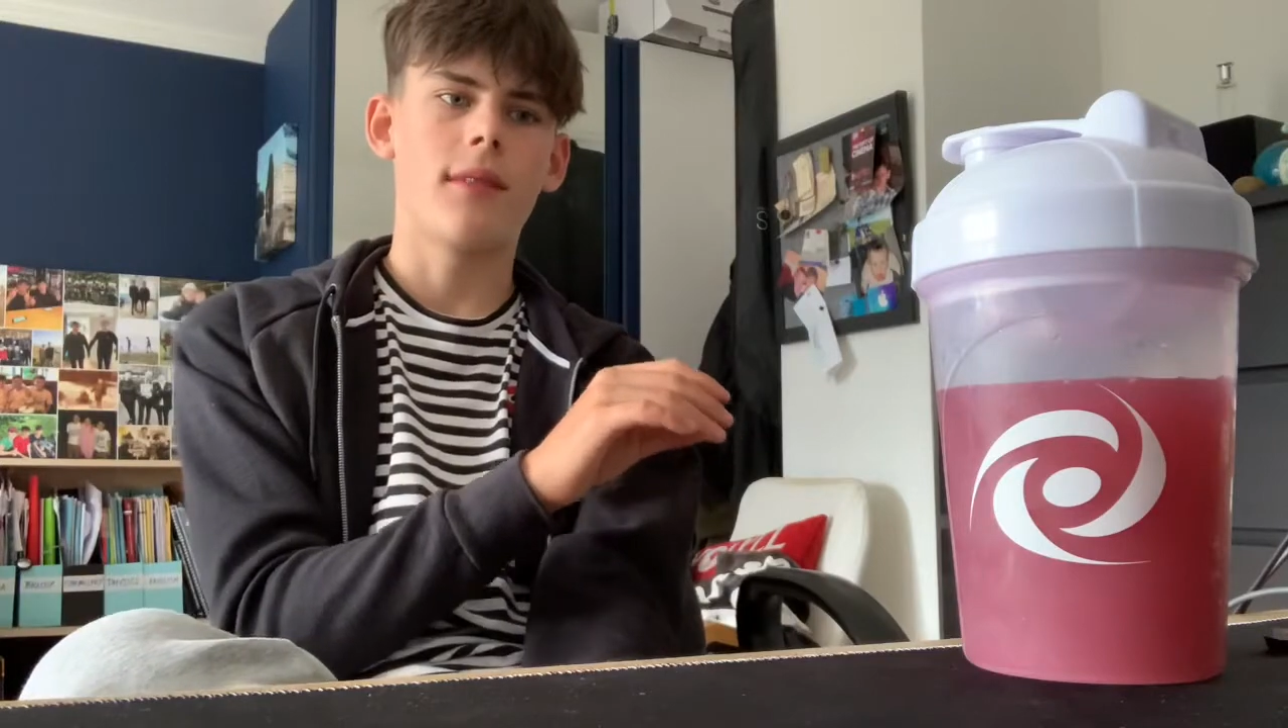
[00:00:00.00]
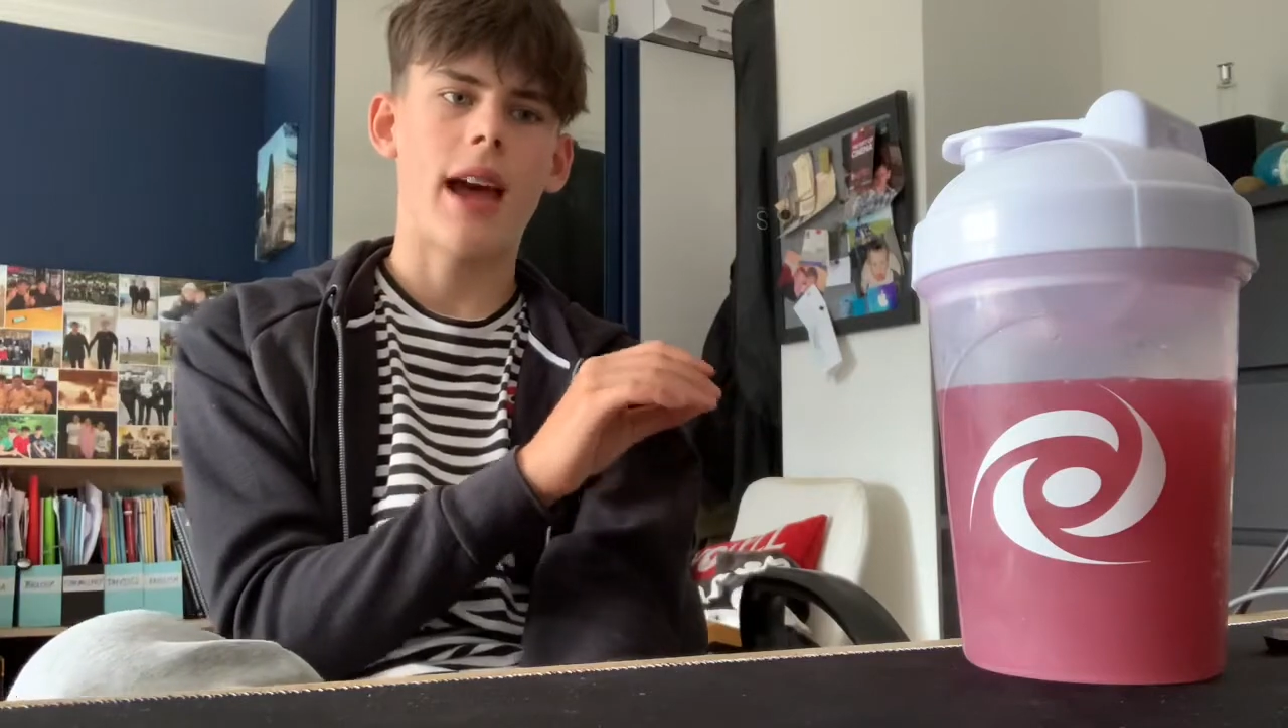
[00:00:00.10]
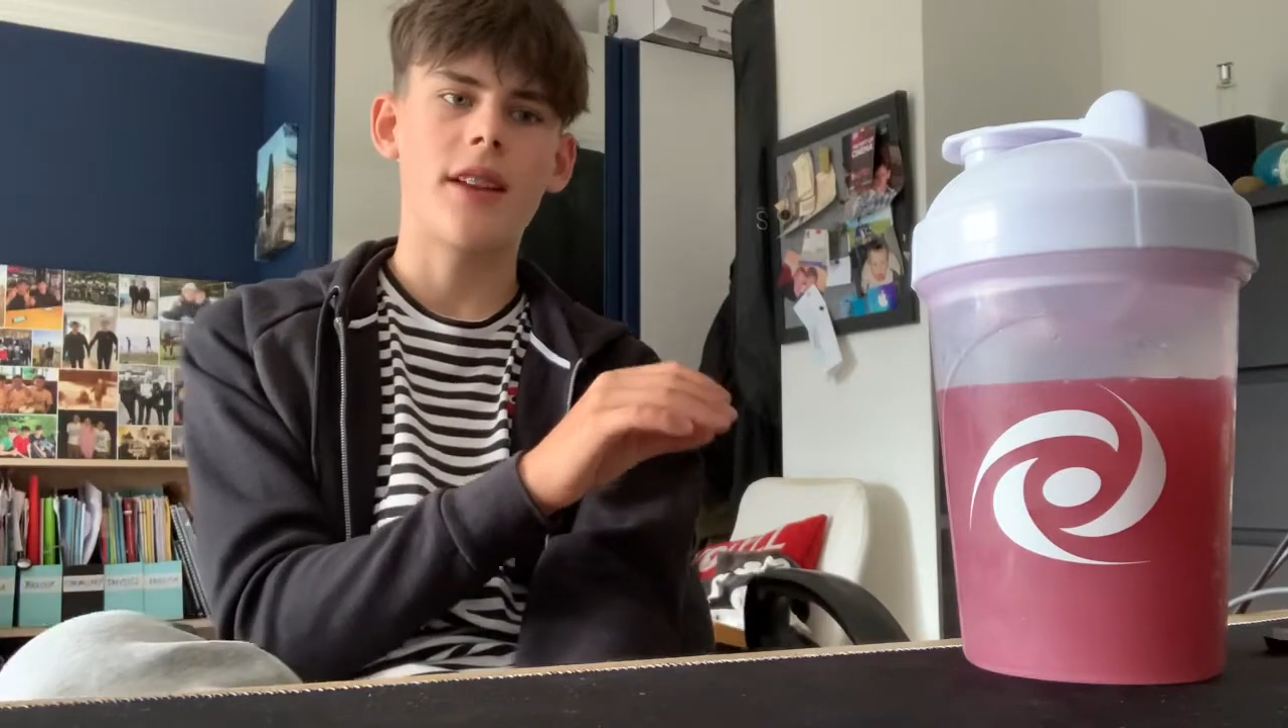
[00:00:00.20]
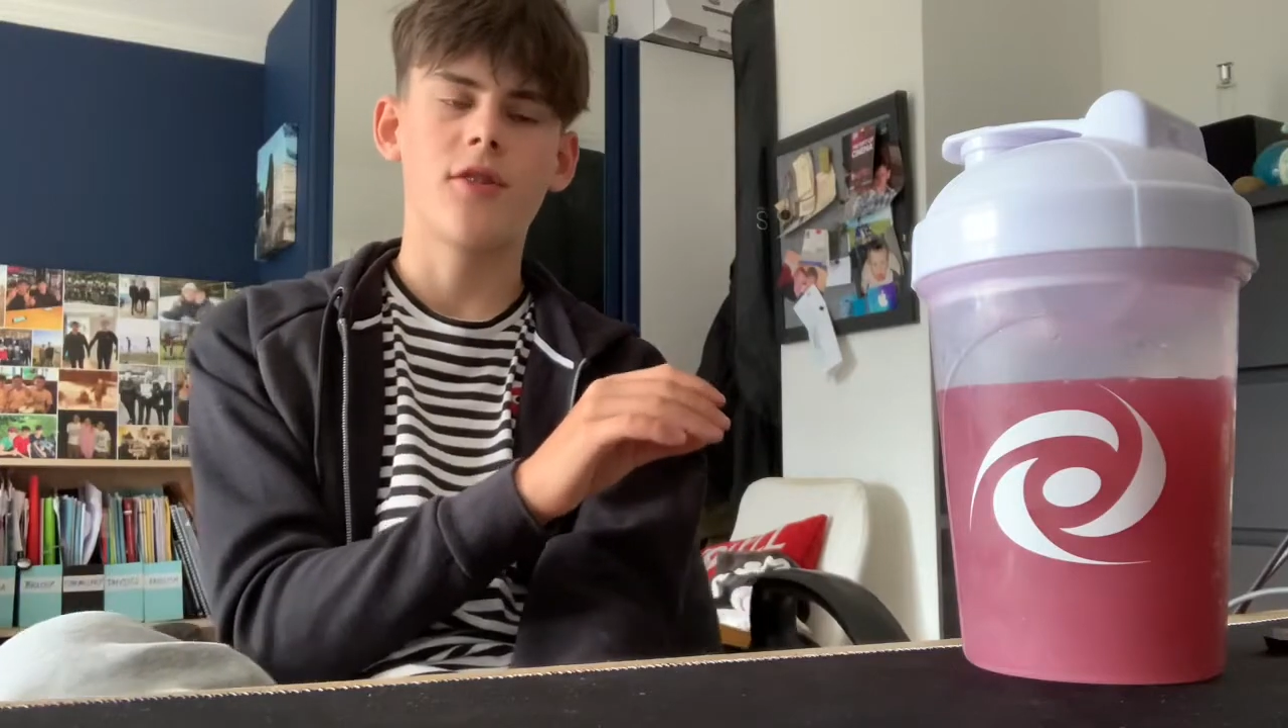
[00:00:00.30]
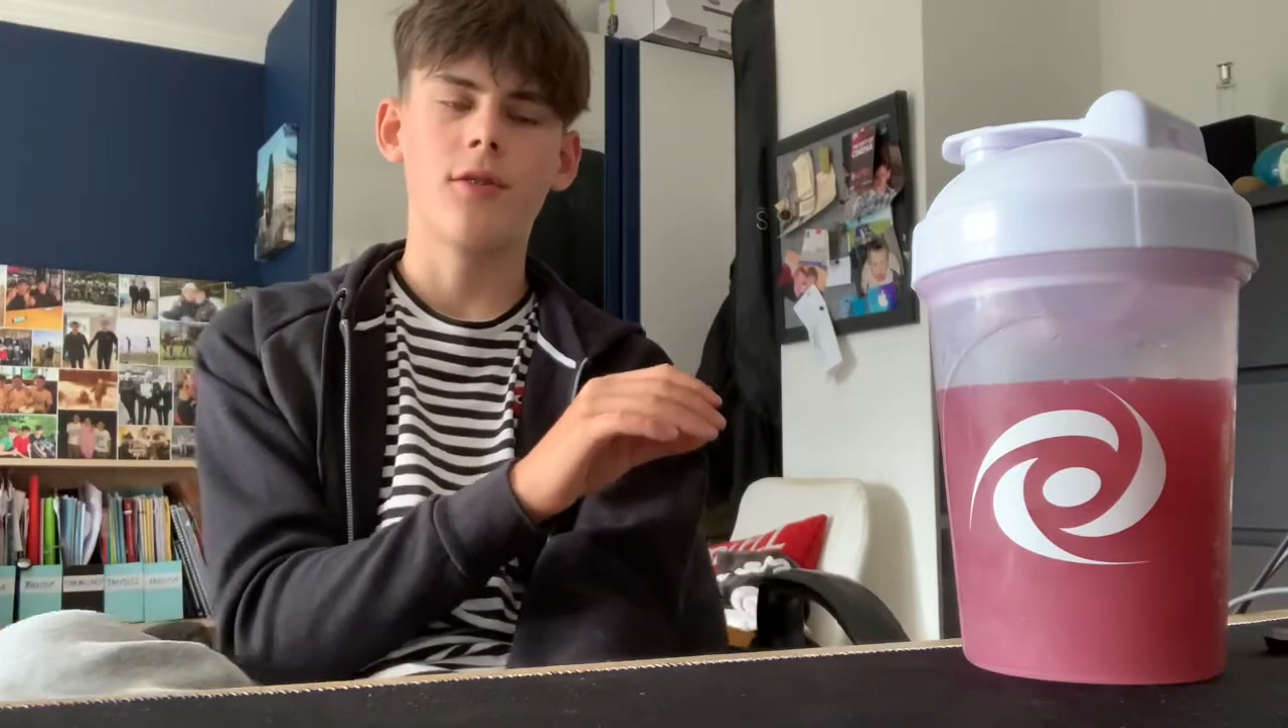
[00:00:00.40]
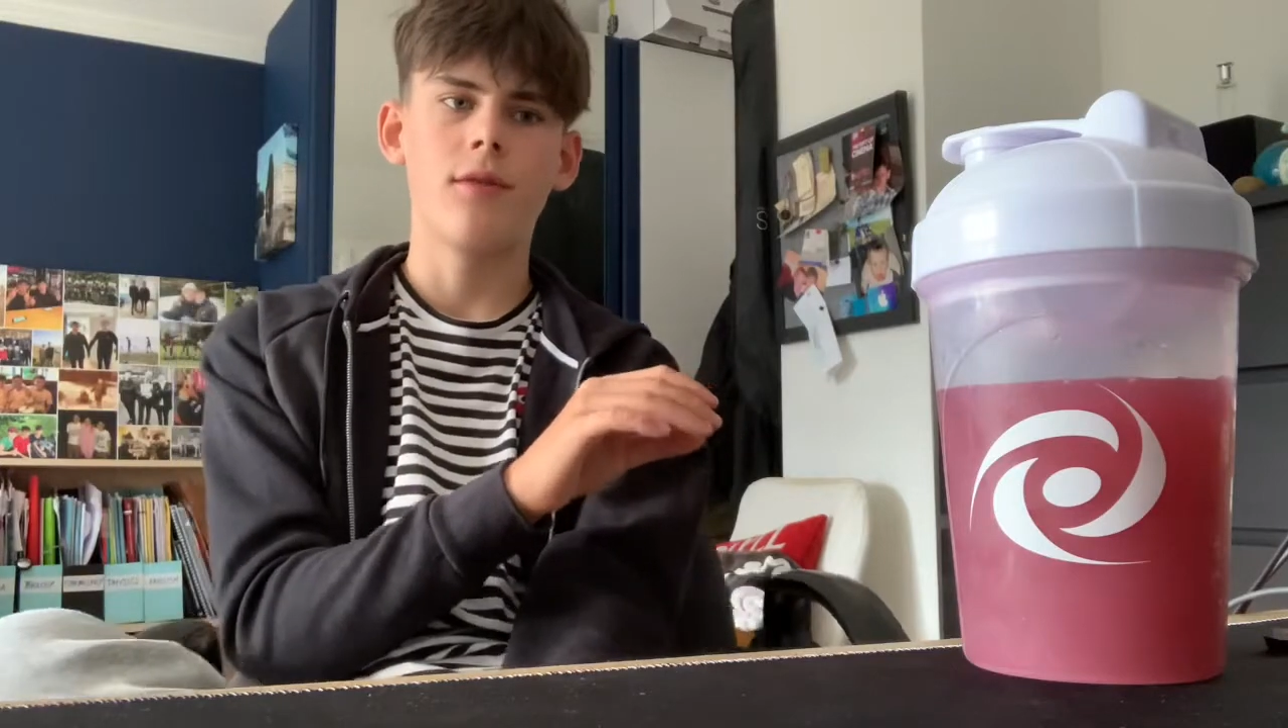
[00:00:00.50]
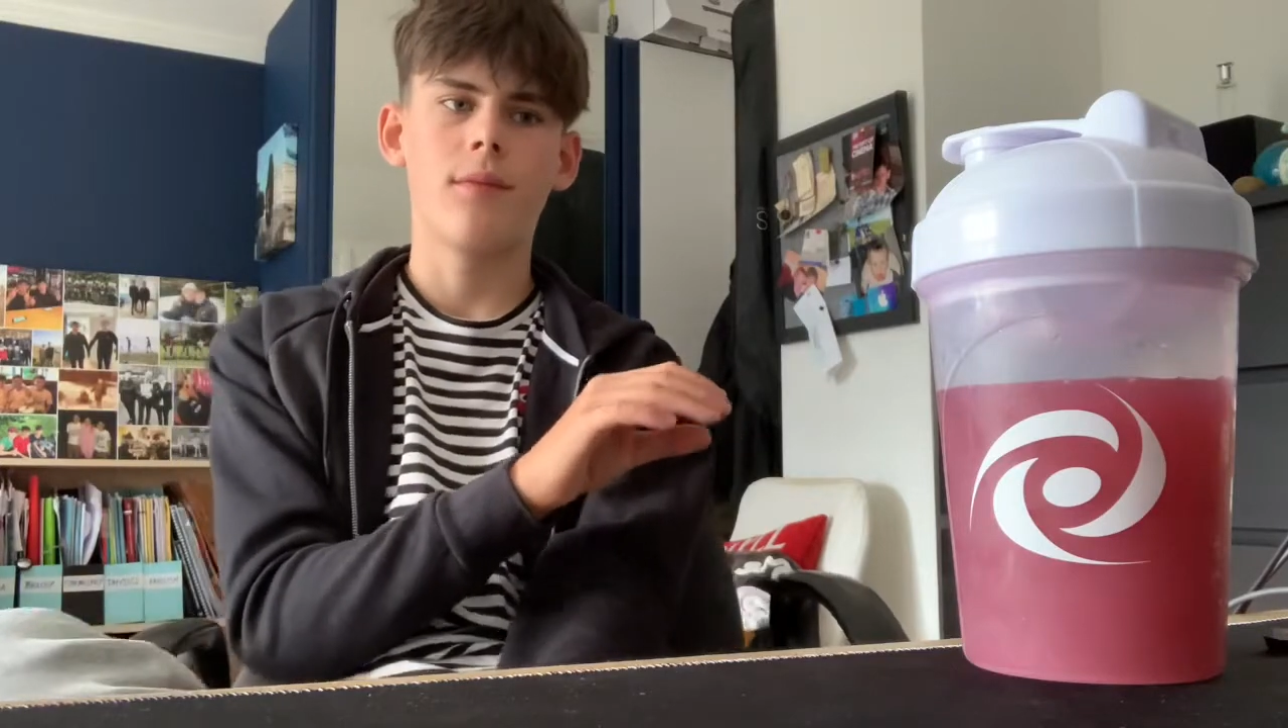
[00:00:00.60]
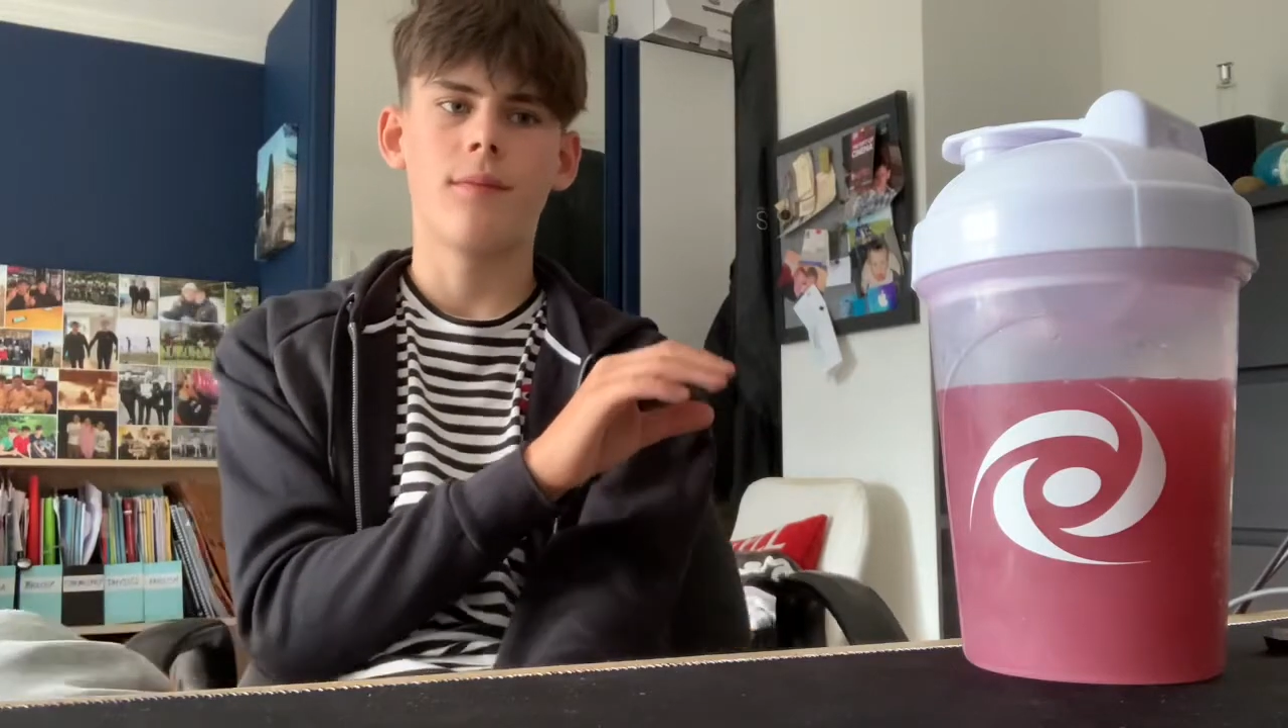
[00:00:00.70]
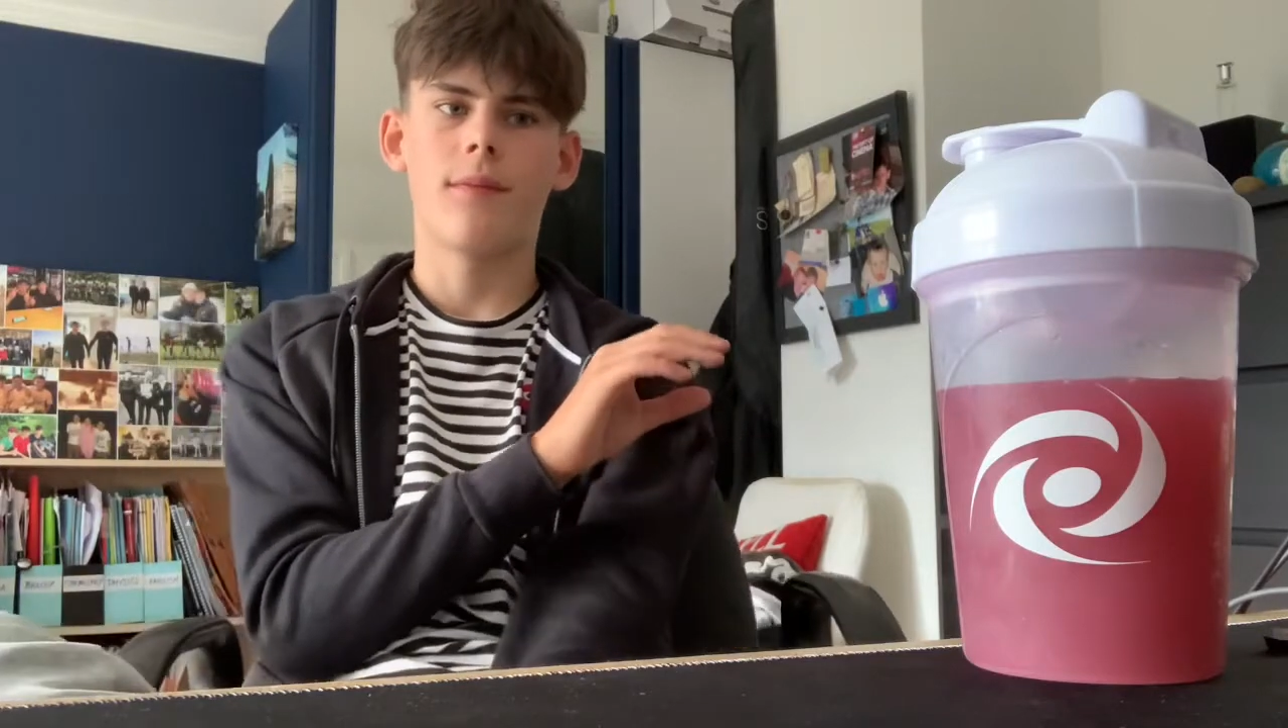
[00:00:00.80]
actual